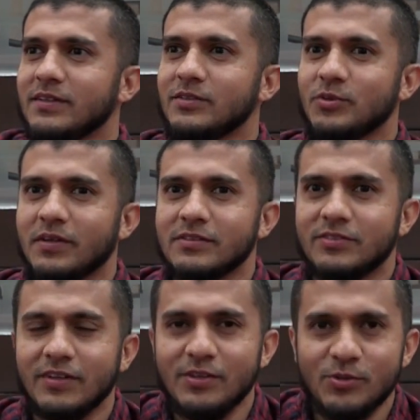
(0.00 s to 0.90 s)
to
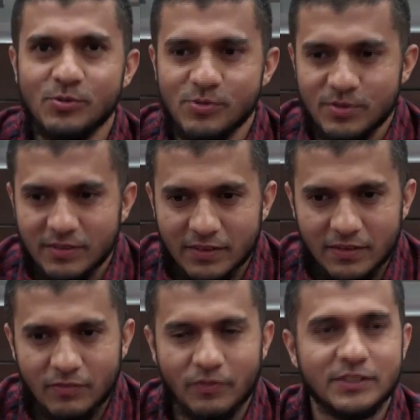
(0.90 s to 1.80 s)
continue
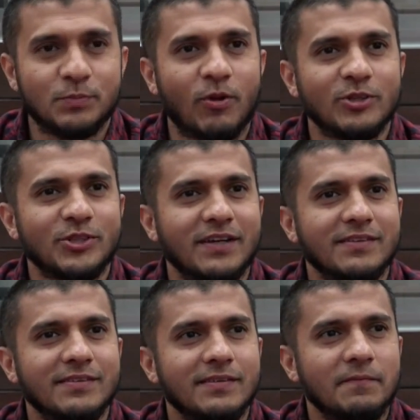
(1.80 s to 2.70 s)
for this
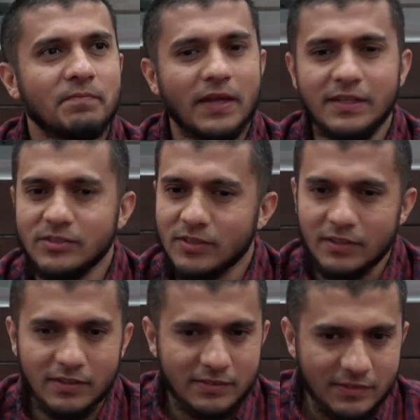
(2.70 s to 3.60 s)
project. And he's going
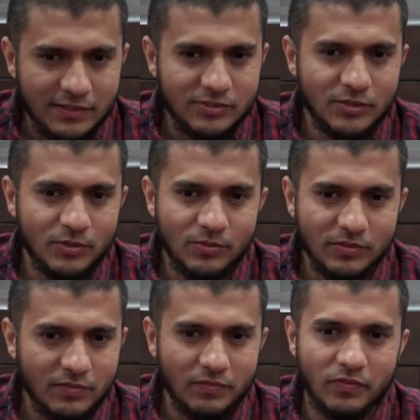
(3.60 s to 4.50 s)
to continue
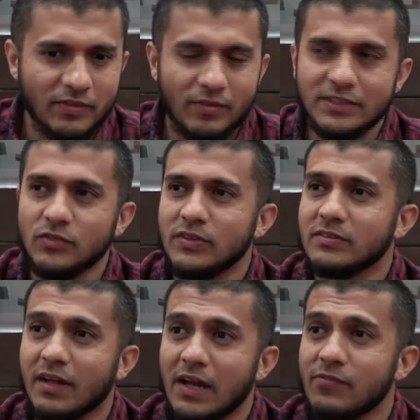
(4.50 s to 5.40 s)
for the rest of
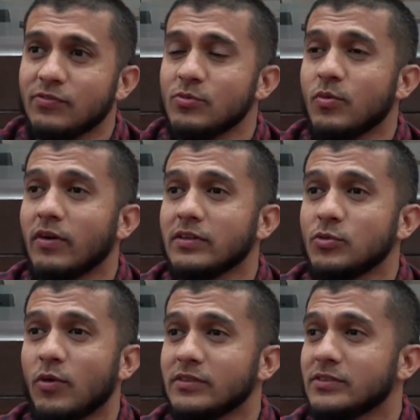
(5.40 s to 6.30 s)
his life to work
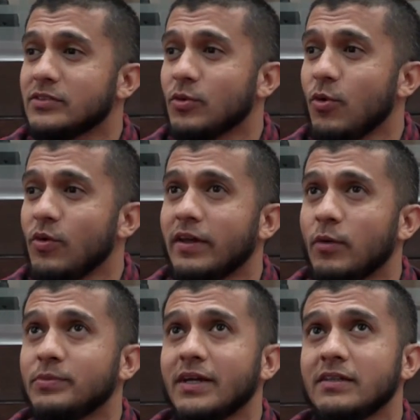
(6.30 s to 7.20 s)
towards this goal and
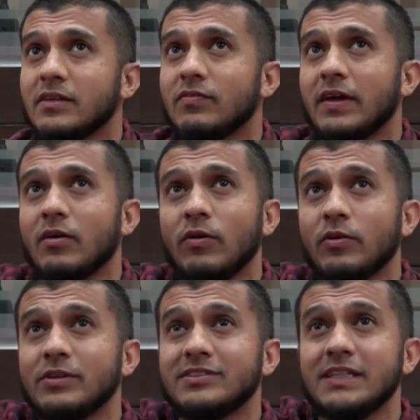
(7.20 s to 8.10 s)
objective. And
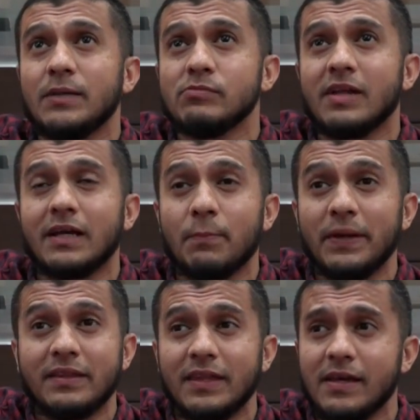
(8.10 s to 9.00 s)
although it seems like a
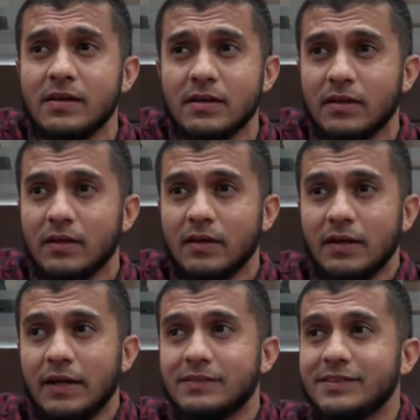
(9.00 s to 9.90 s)
big thing,
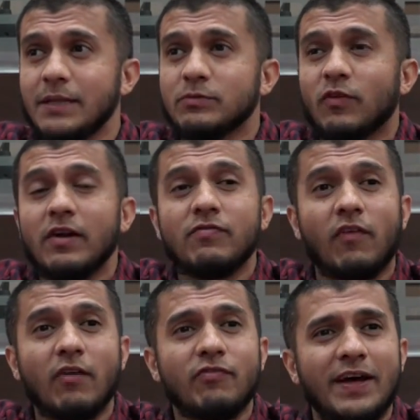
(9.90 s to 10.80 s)
it seems very
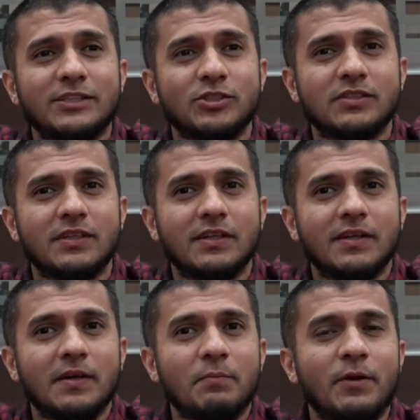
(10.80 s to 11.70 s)
far-fetched,
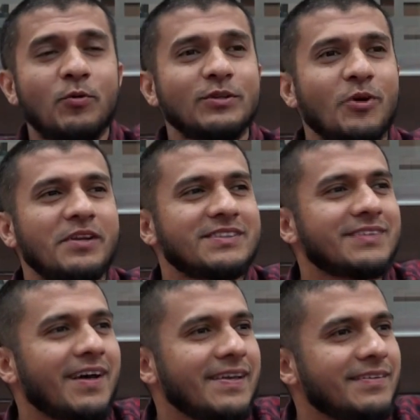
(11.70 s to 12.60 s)
but who is on his
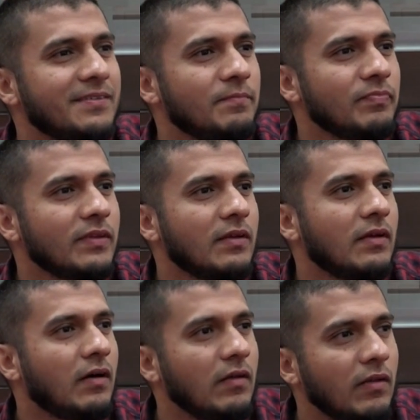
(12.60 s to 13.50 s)
side?
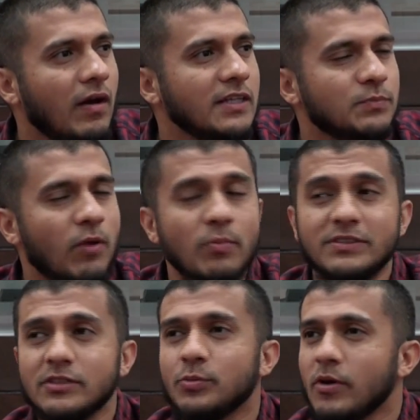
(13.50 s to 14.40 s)
Allah is
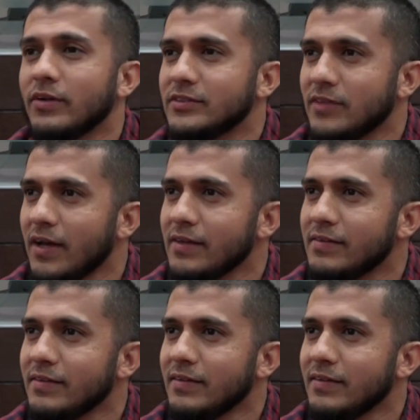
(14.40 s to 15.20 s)
promising to be on his side.